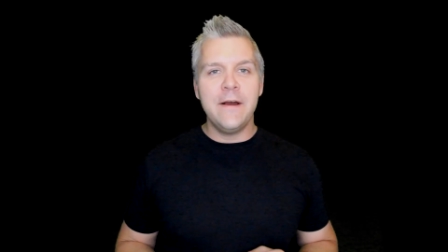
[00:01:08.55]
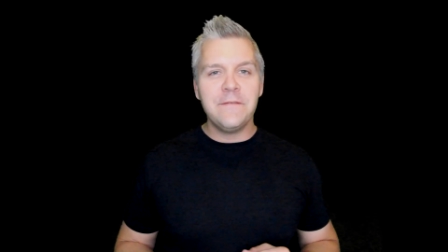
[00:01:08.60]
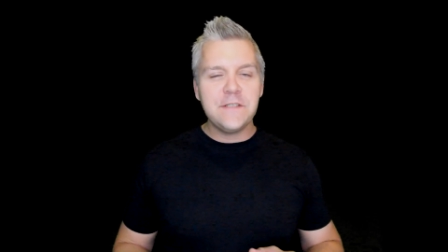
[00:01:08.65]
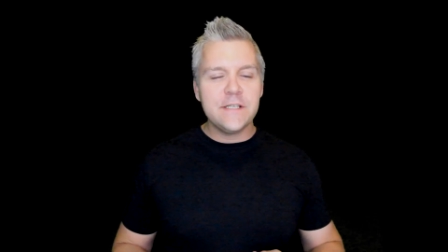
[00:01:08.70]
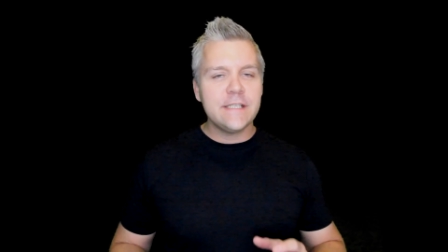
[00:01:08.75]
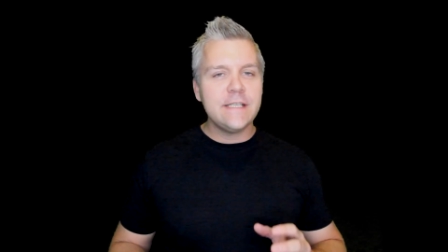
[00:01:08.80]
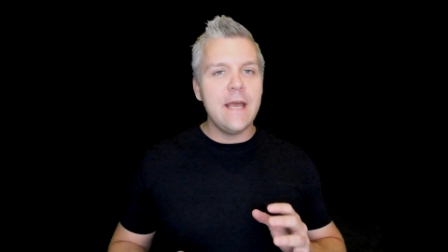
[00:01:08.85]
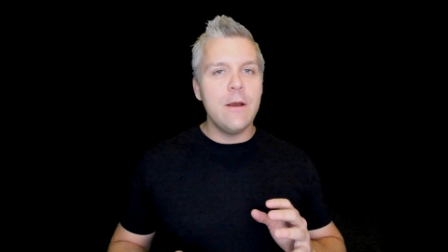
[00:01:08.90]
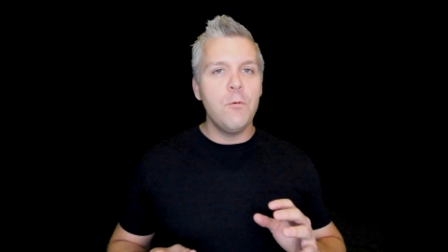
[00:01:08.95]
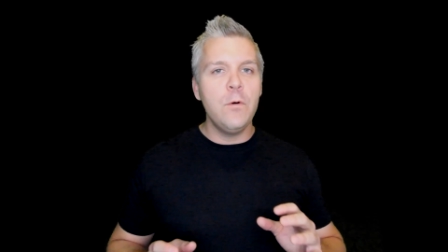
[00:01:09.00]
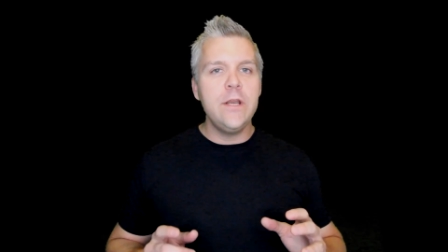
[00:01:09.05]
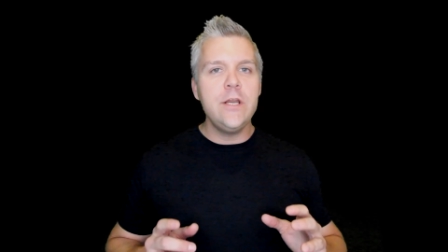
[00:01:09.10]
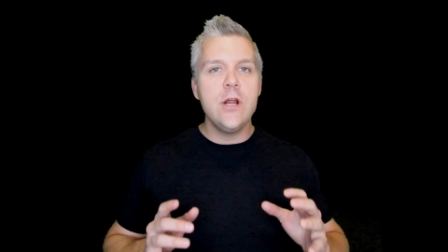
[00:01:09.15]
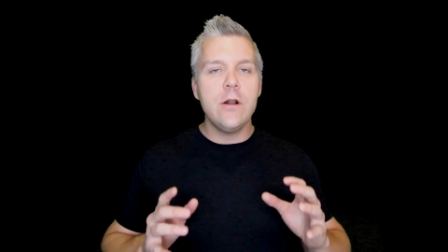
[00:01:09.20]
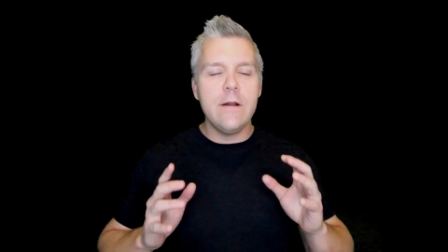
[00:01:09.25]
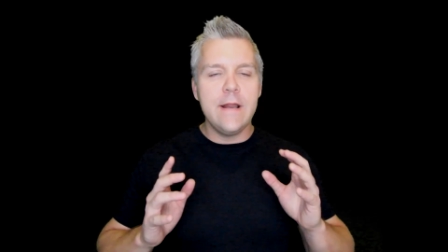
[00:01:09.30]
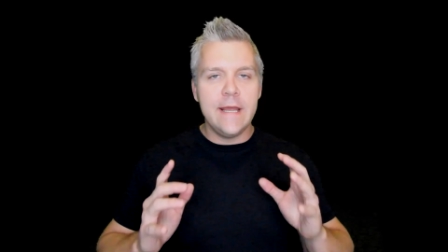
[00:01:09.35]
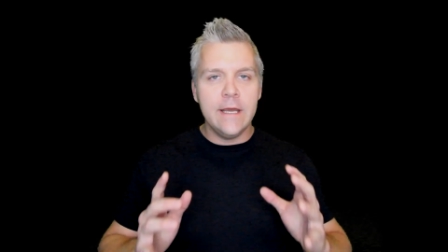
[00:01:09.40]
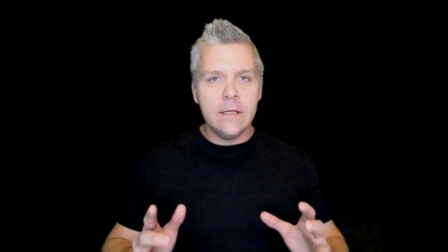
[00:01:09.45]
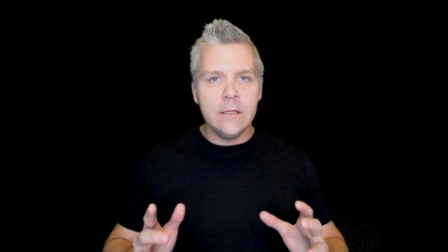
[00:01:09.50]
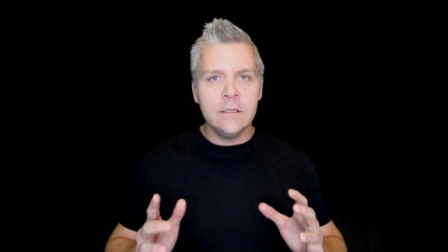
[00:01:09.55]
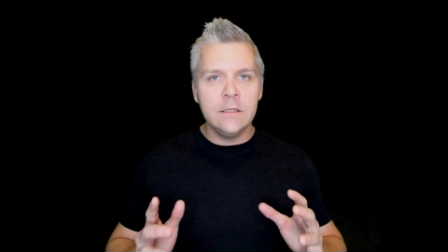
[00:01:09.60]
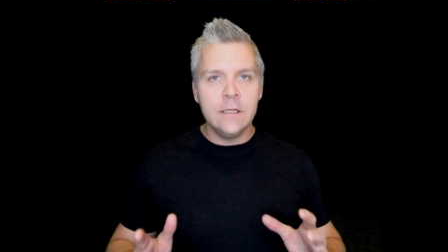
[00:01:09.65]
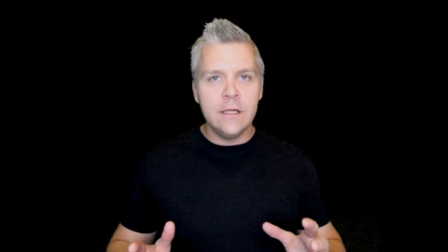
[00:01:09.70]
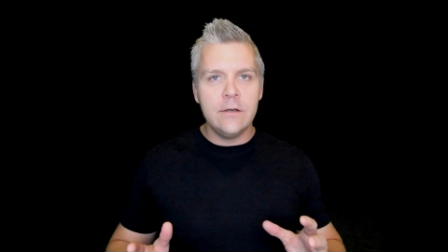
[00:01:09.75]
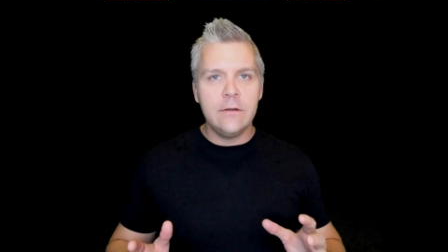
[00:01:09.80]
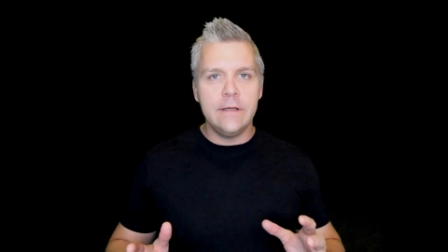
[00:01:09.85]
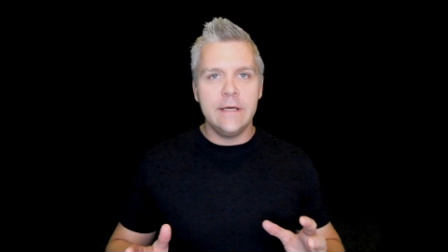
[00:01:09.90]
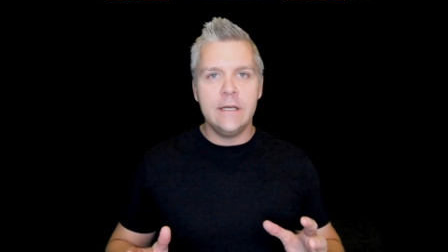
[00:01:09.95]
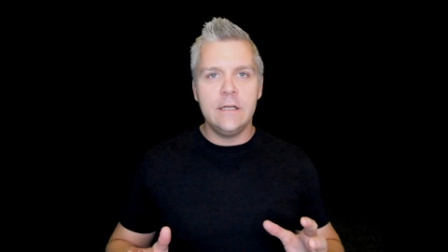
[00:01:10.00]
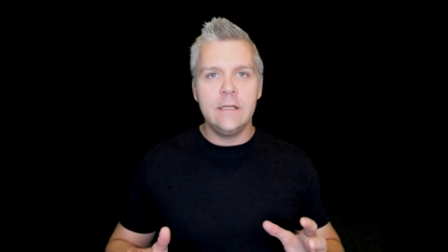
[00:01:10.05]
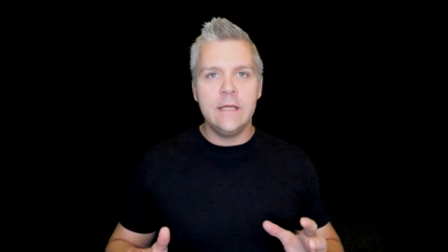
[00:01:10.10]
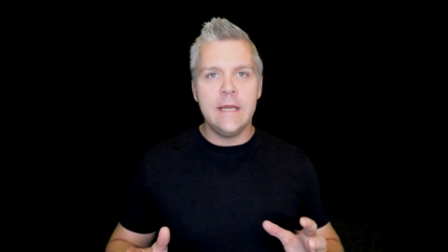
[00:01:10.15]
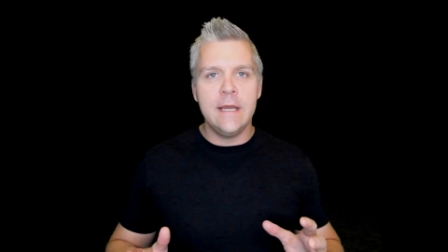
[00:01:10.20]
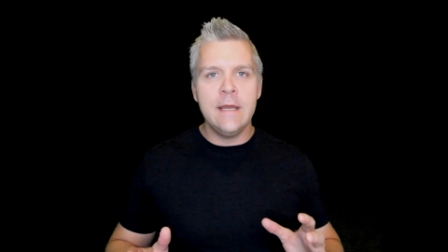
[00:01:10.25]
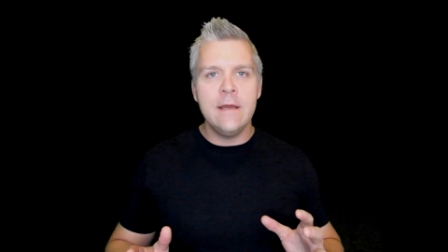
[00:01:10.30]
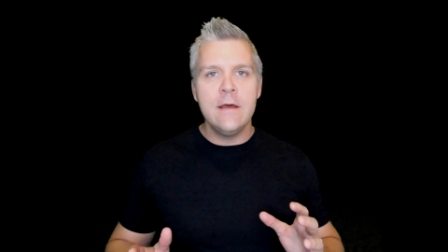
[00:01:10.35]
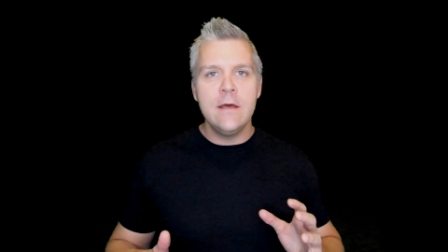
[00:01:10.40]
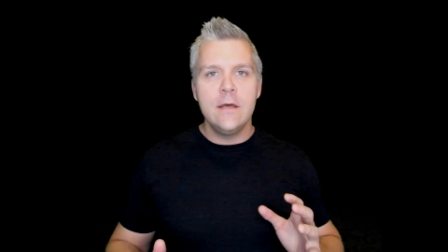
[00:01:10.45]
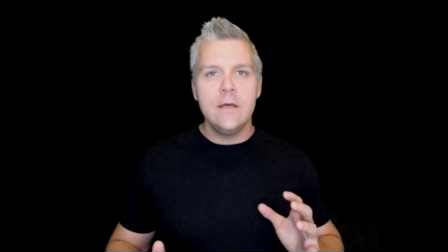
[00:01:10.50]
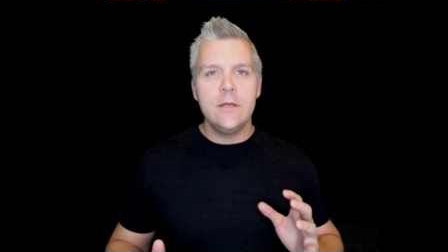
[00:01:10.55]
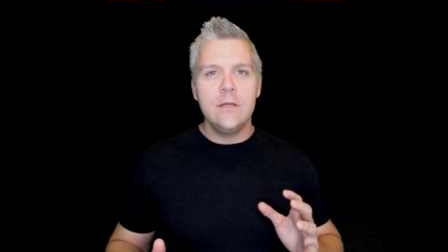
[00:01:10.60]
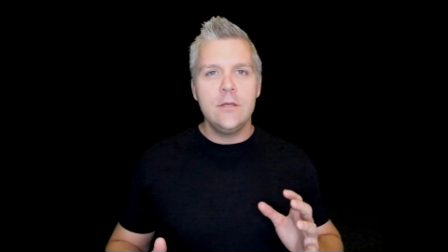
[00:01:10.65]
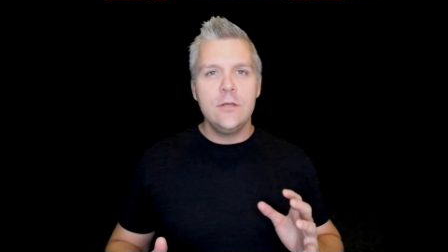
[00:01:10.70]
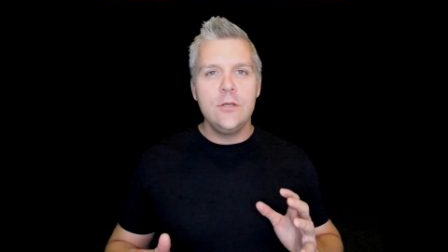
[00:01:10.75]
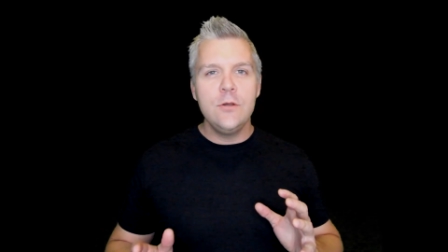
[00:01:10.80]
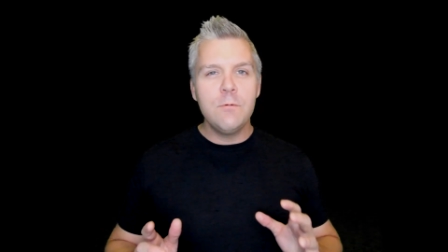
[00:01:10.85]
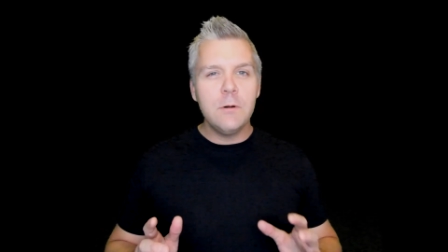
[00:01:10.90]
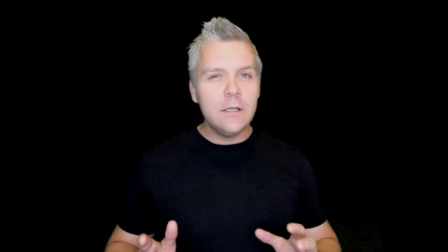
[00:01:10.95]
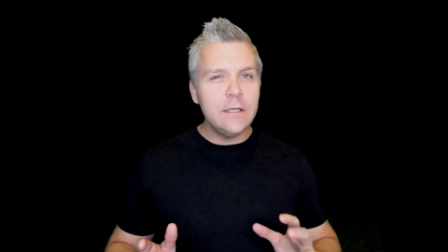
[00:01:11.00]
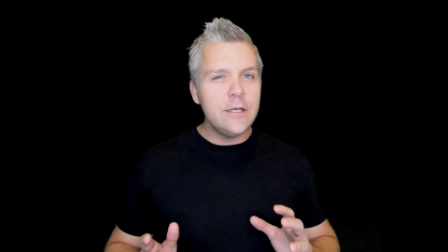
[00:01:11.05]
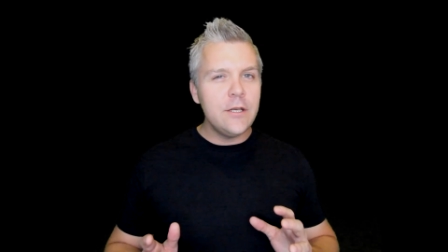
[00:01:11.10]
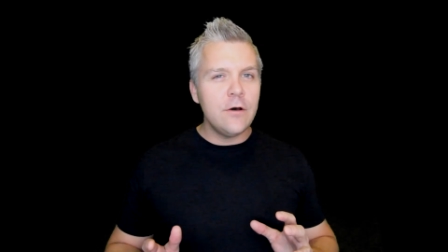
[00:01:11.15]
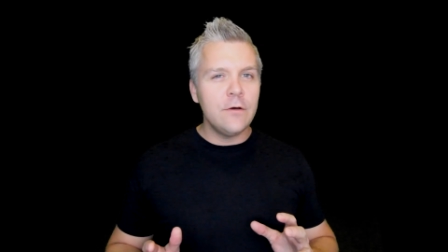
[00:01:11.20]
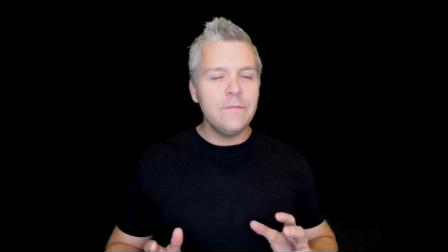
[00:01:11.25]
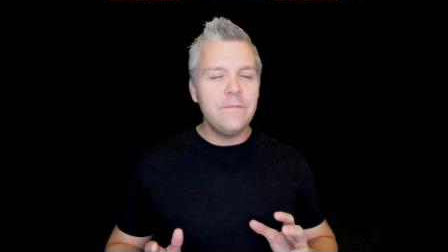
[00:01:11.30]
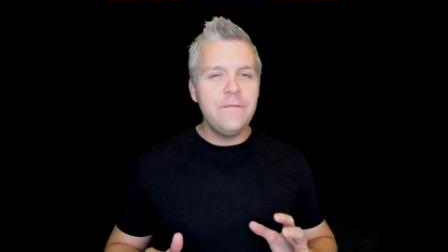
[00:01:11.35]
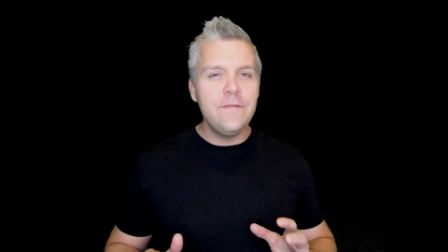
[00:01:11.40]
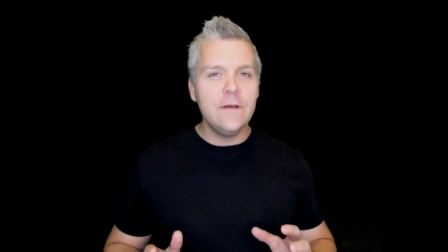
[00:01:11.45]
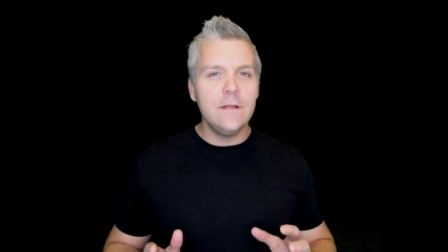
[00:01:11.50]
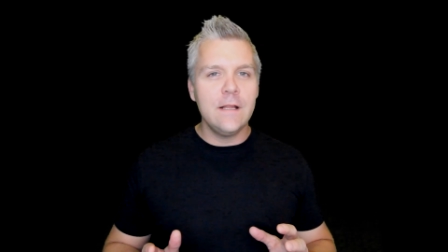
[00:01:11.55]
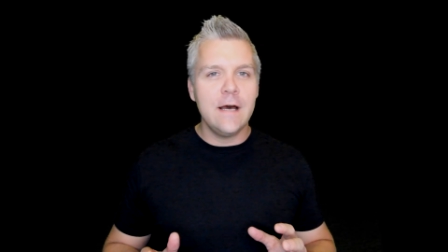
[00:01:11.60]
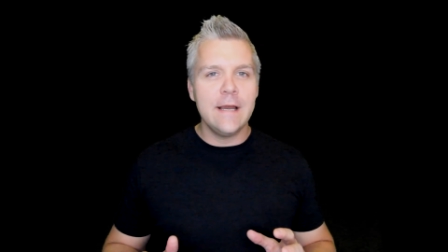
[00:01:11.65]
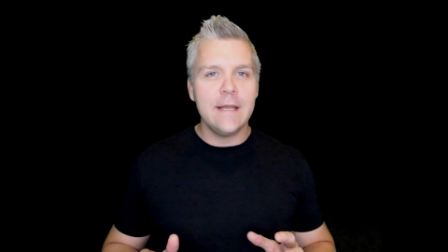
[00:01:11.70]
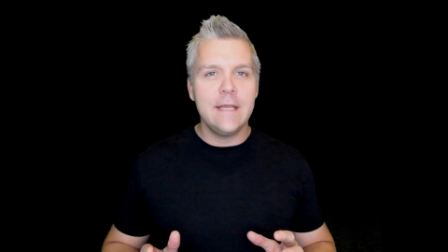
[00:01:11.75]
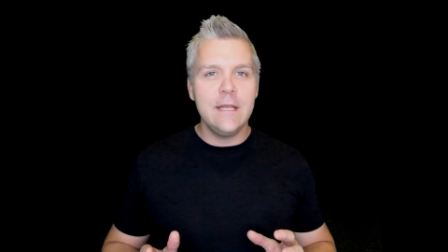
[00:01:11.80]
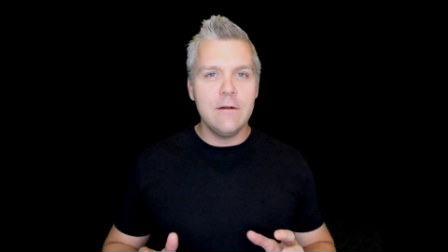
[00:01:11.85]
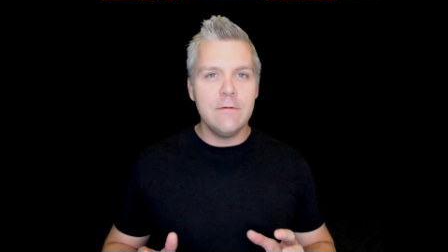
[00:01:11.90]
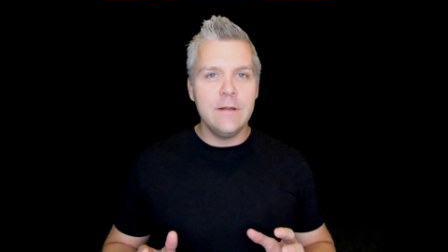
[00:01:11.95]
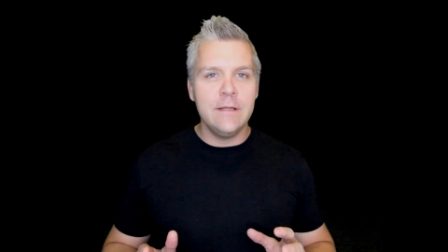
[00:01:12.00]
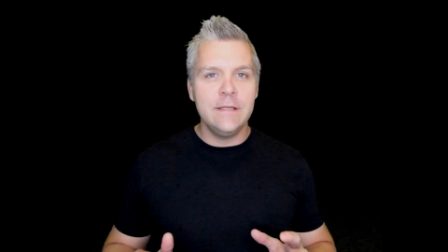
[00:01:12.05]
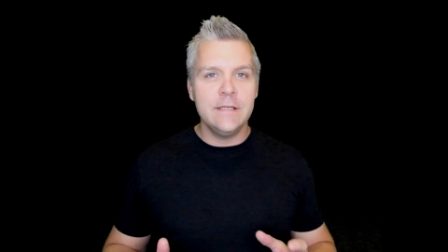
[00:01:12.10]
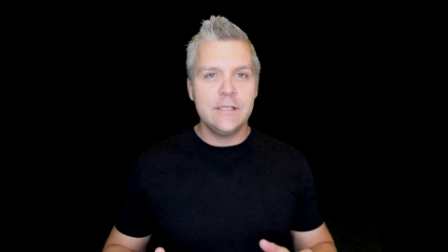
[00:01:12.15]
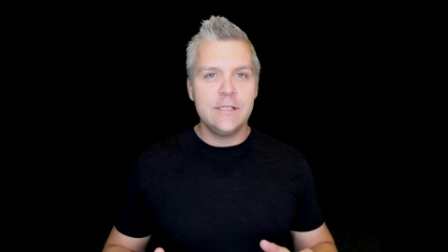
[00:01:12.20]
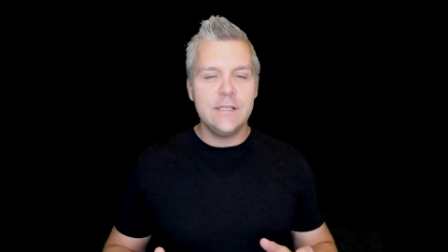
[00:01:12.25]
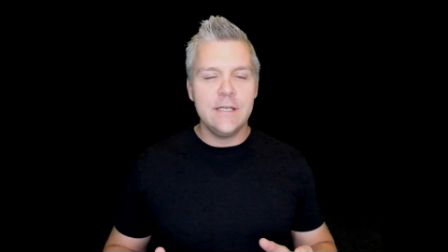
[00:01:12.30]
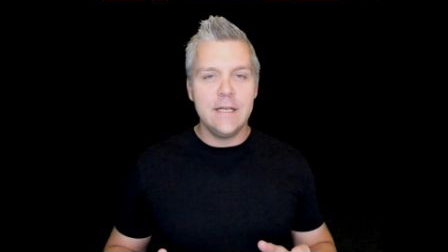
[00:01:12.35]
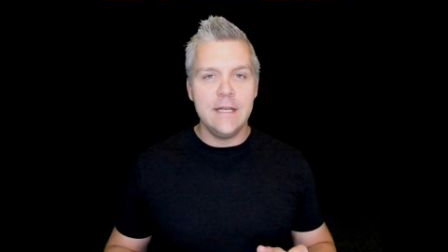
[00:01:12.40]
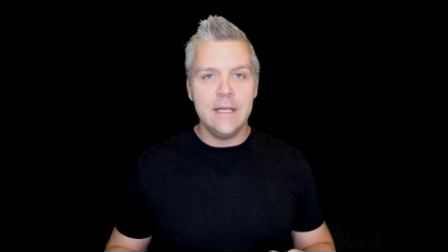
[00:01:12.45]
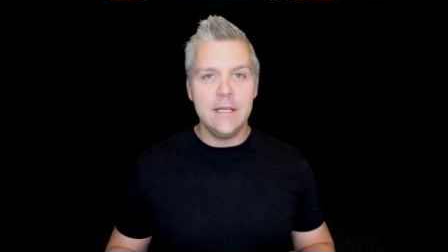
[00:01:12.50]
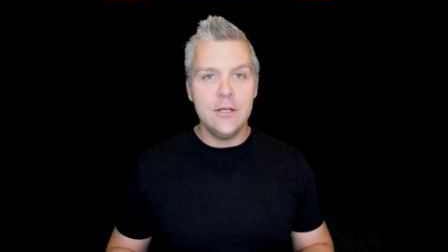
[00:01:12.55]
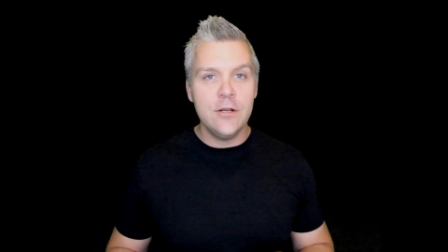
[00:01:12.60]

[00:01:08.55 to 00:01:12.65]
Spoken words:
I have to say, when you're in Little Italy, you really don't feel like you're in the city.